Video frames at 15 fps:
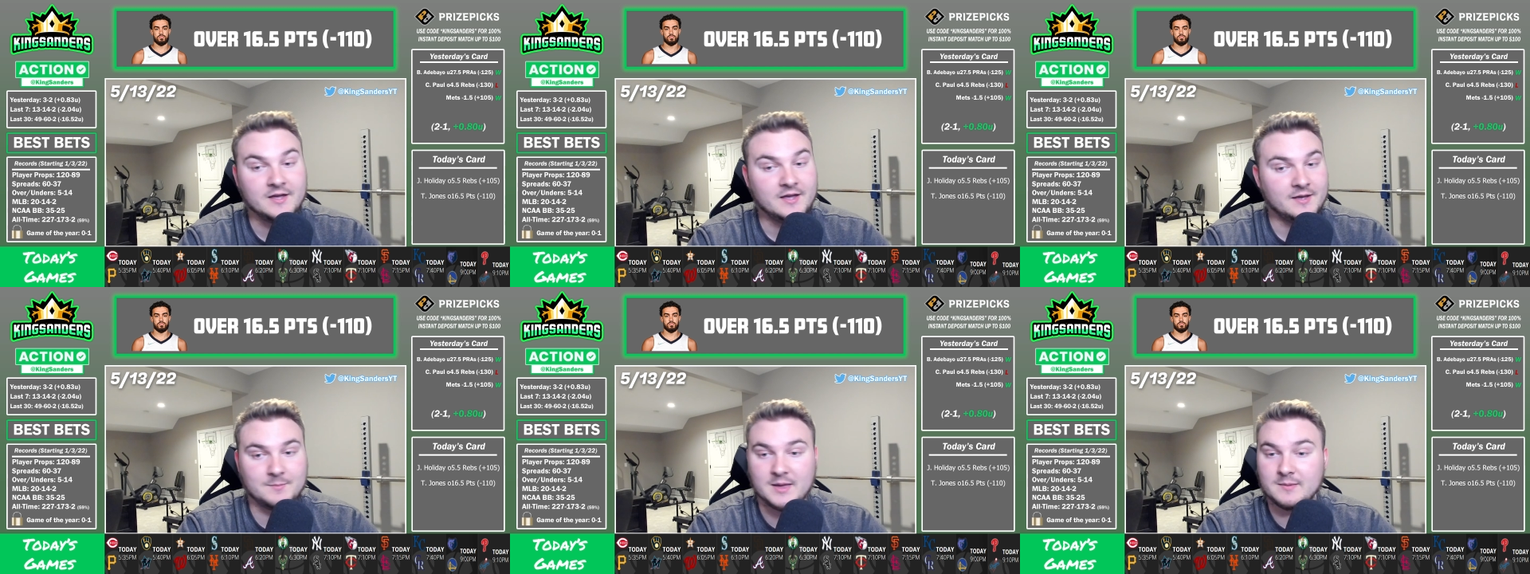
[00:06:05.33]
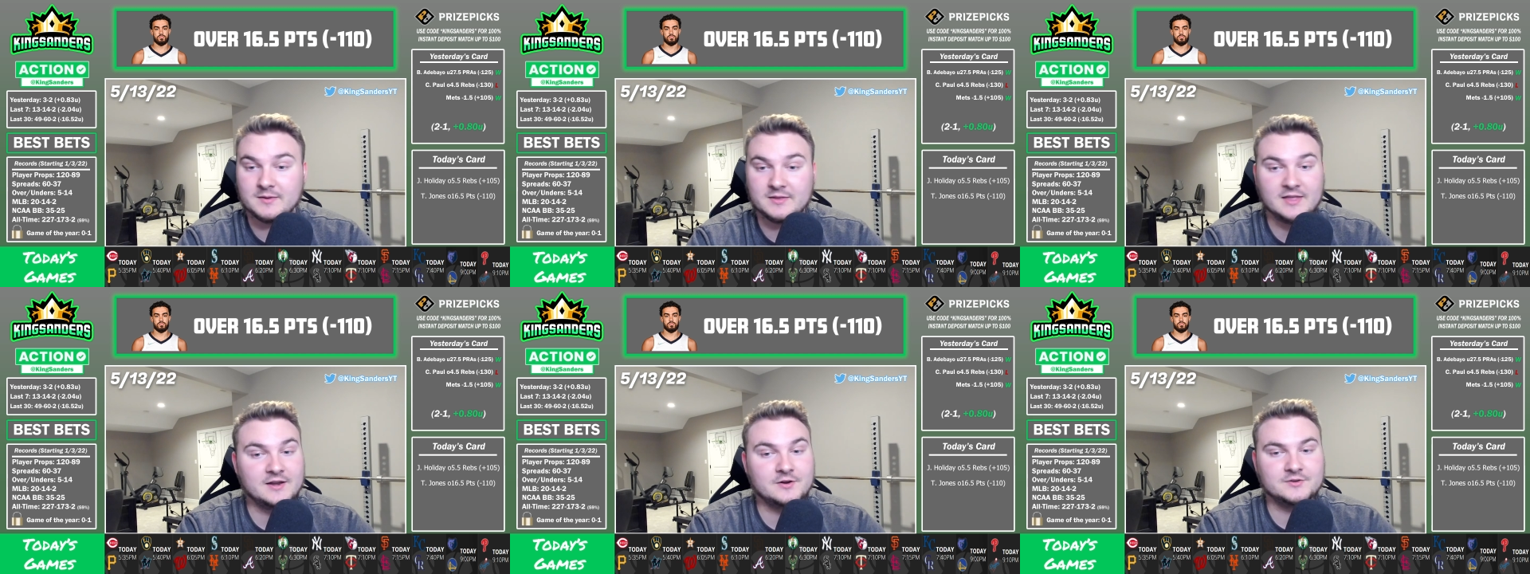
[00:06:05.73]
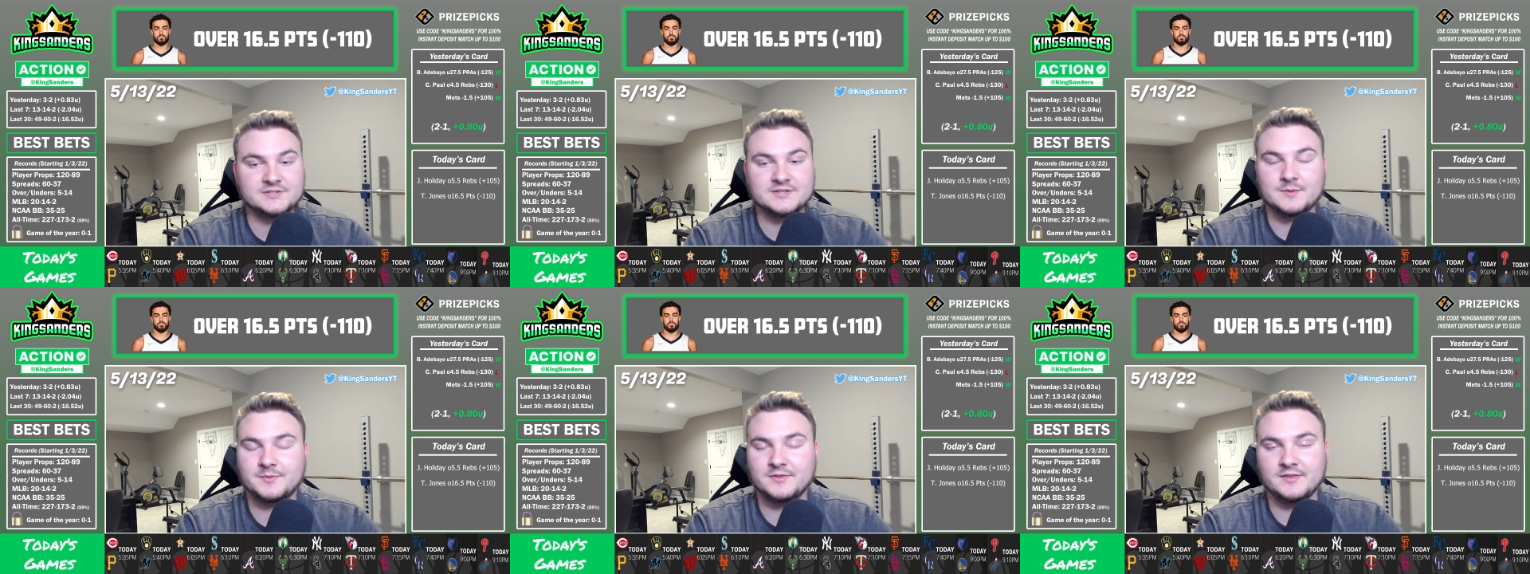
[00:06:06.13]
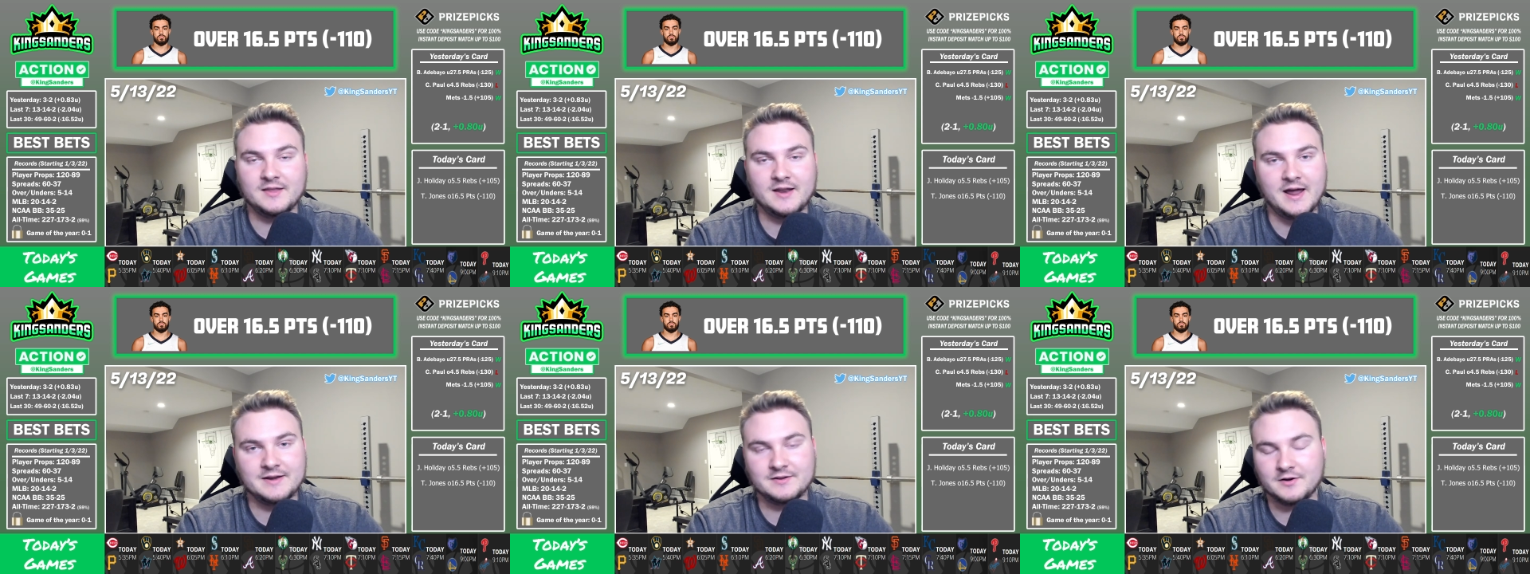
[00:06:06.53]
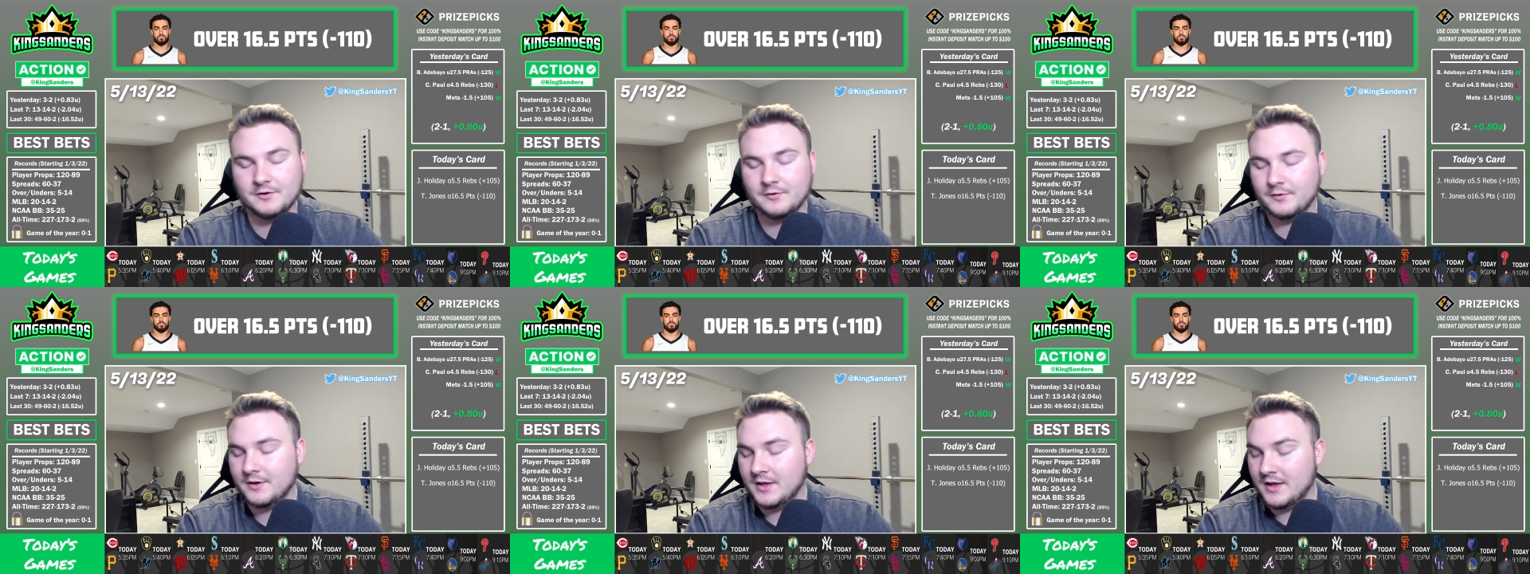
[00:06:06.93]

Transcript: Maybe they know something that I don't,